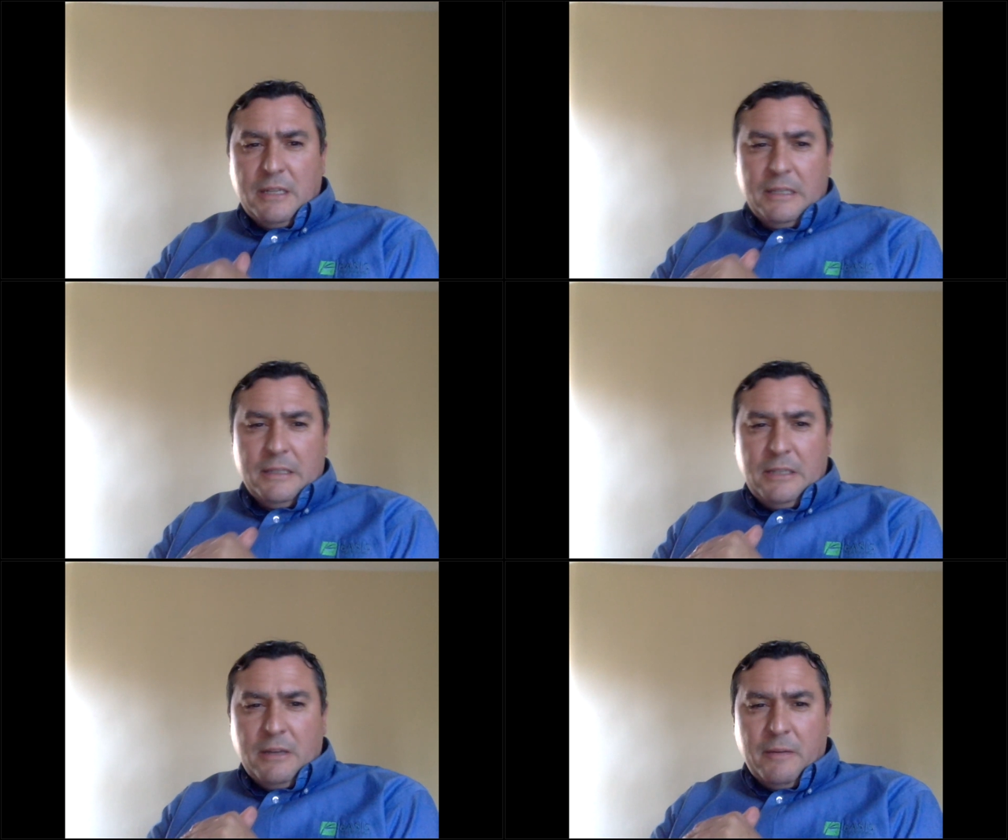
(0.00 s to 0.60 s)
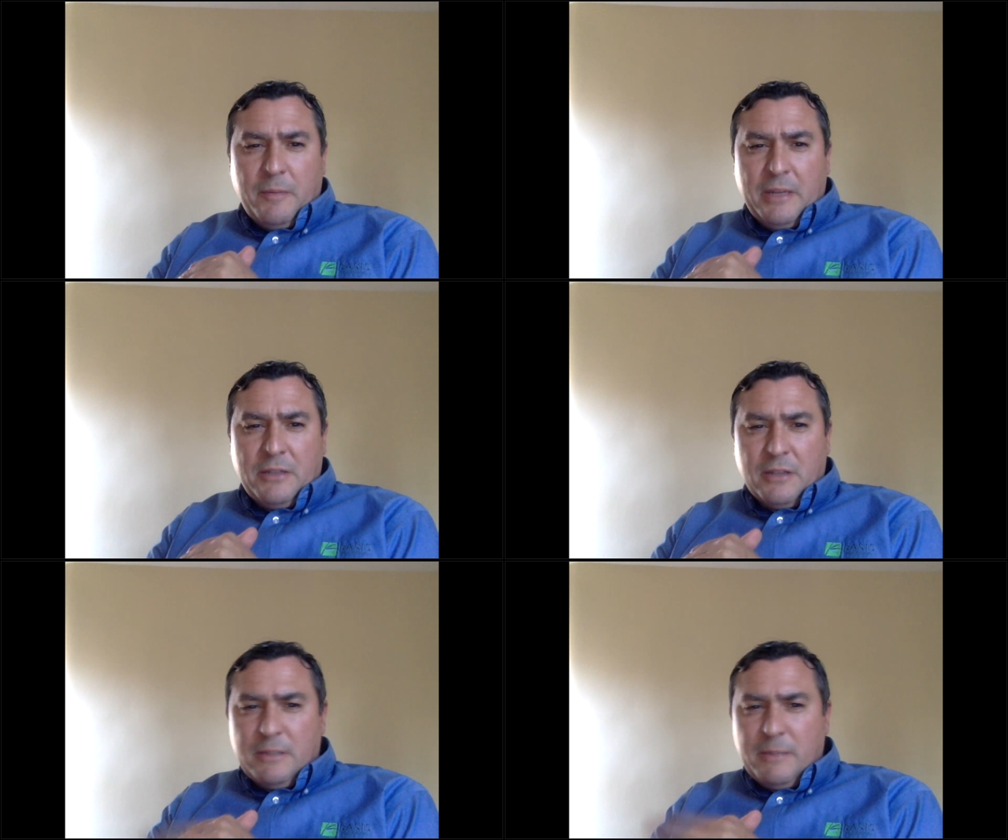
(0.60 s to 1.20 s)
Everybody
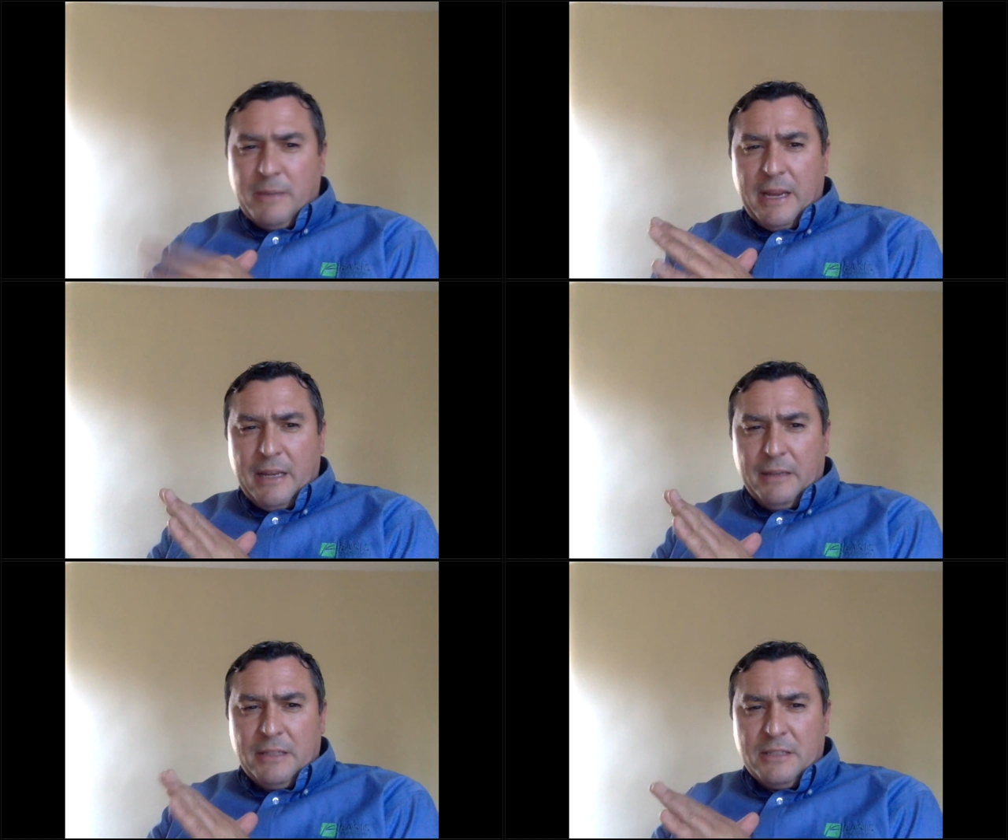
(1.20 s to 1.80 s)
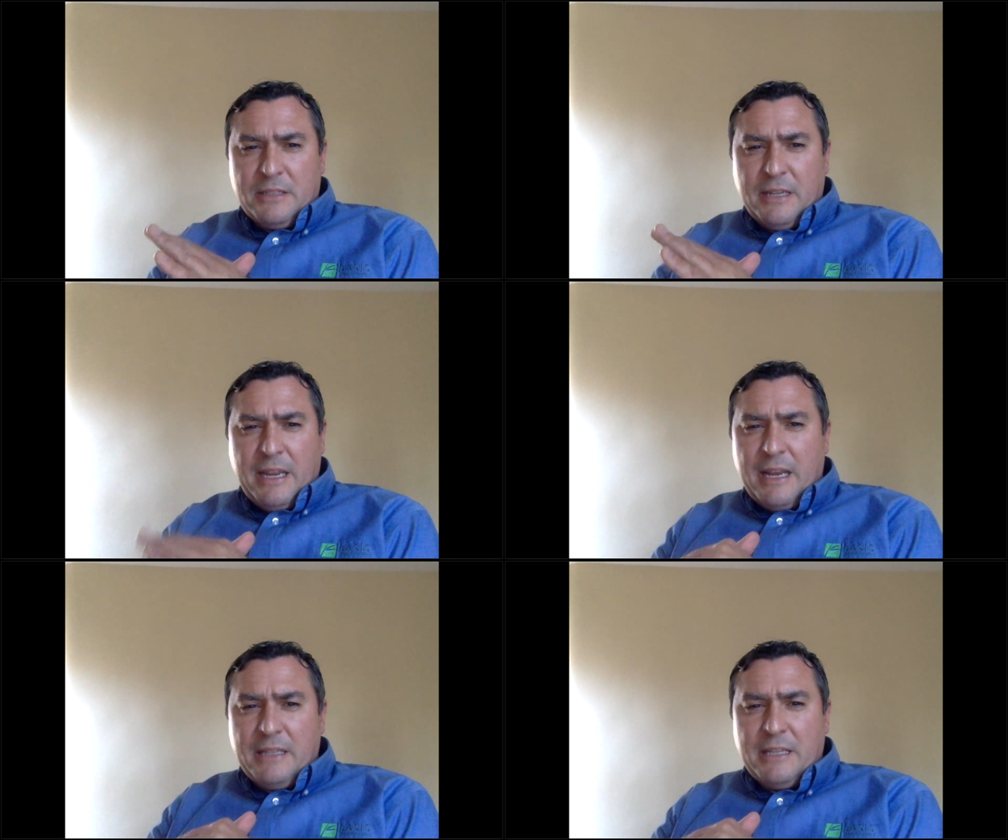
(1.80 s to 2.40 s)
talks about AI. Like, doesn't
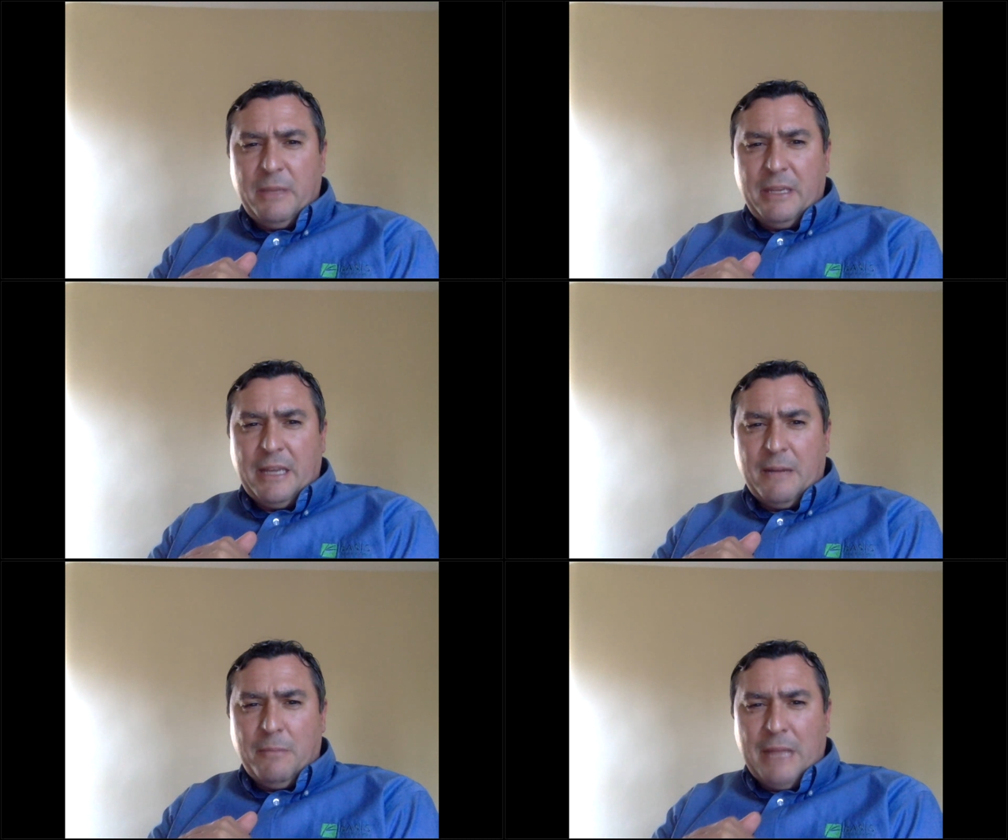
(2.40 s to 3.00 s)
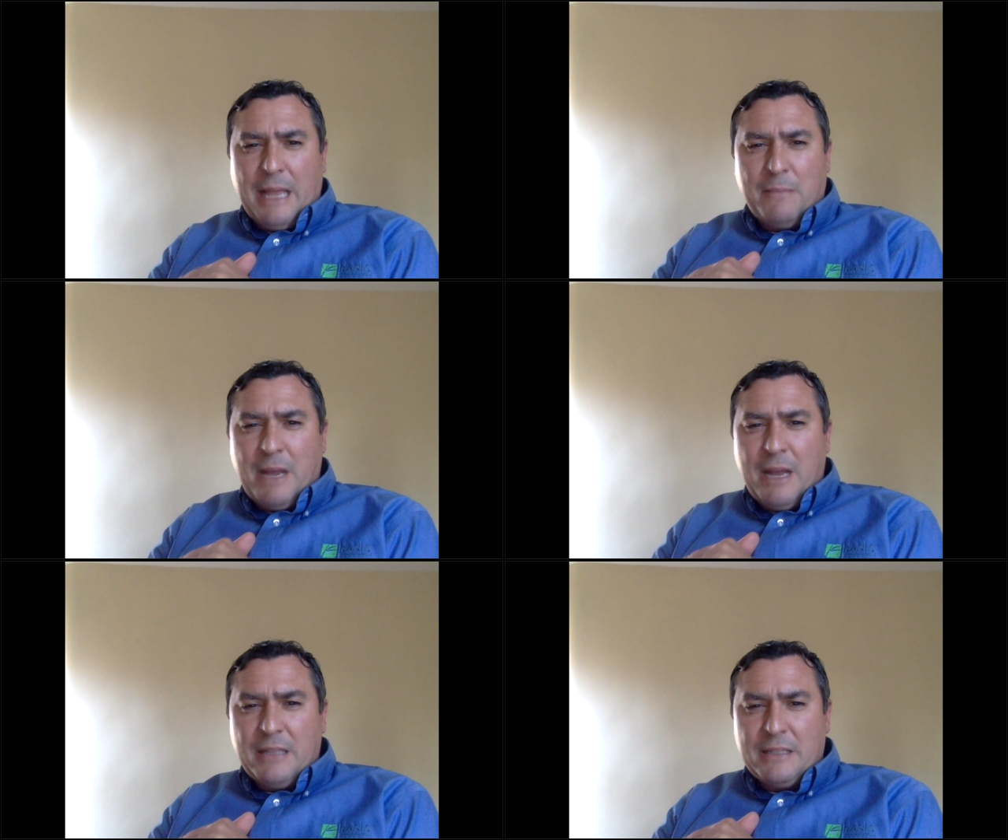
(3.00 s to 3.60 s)
AI tend to be kind of black
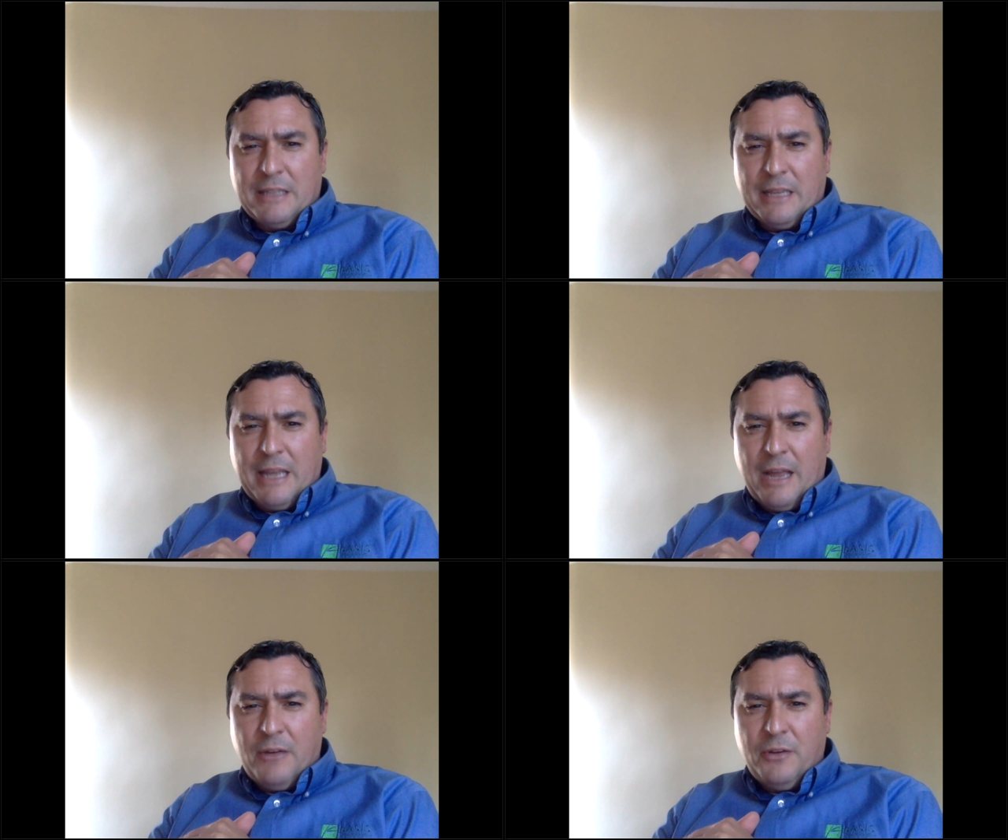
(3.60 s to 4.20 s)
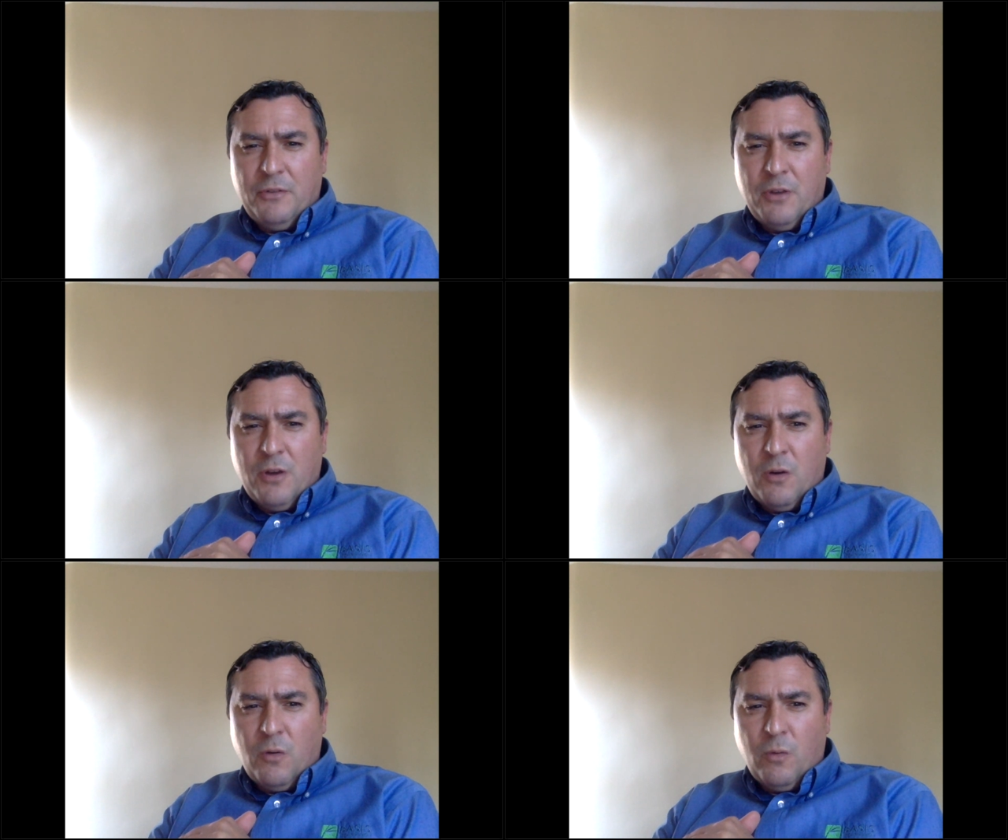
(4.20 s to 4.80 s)
box? Like, how do you
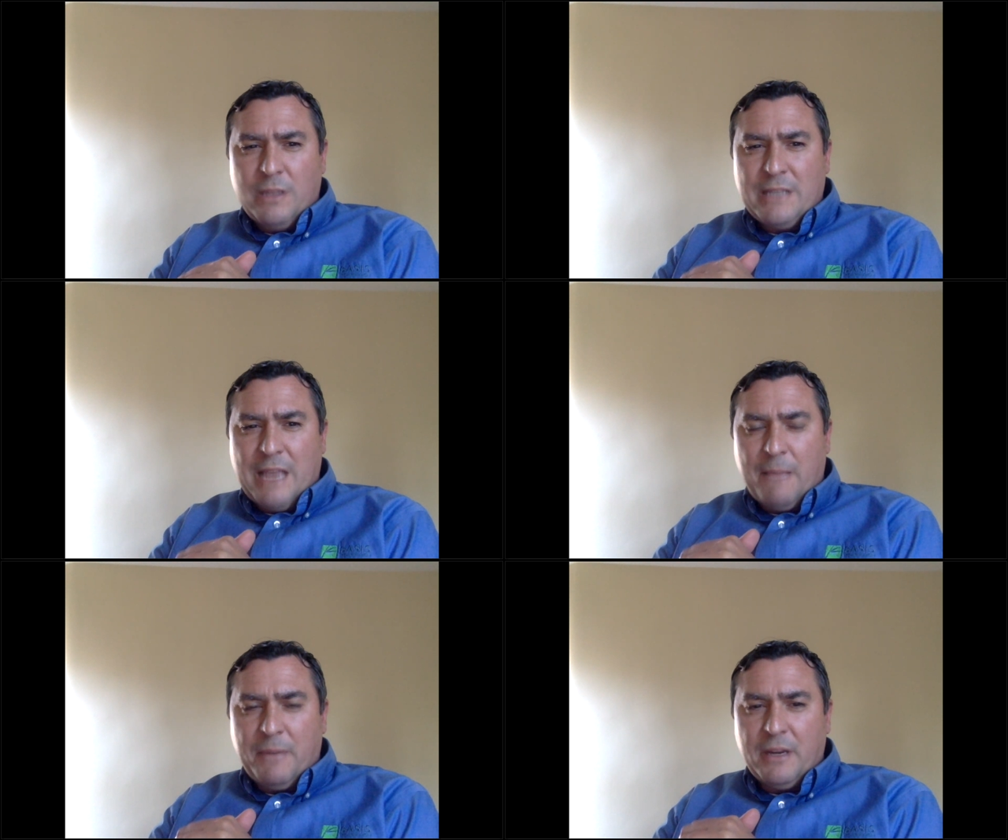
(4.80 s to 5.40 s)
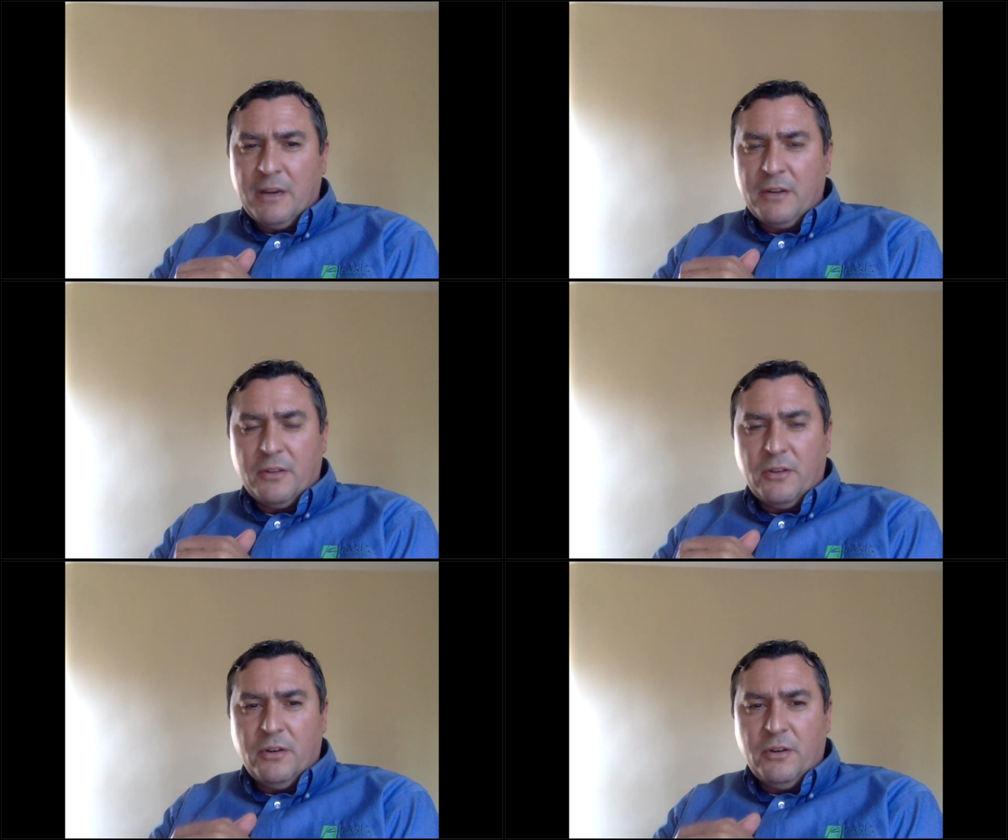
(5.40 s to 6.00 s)
know what's happening under
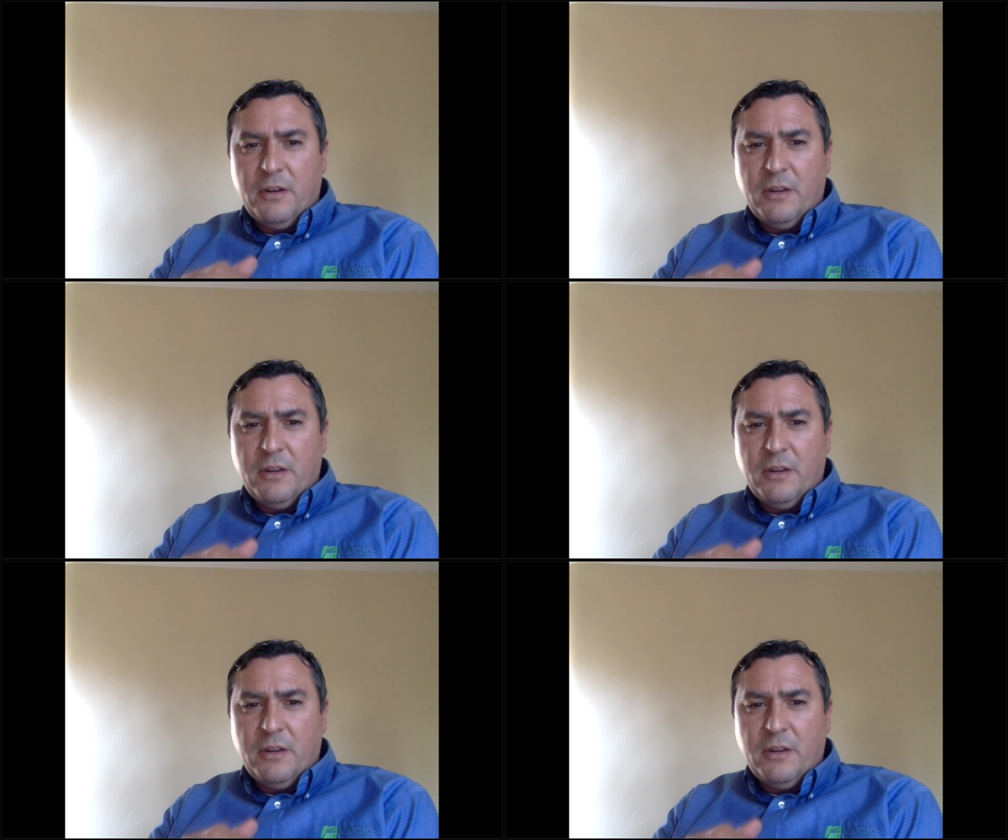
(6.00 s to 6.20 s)
the hood?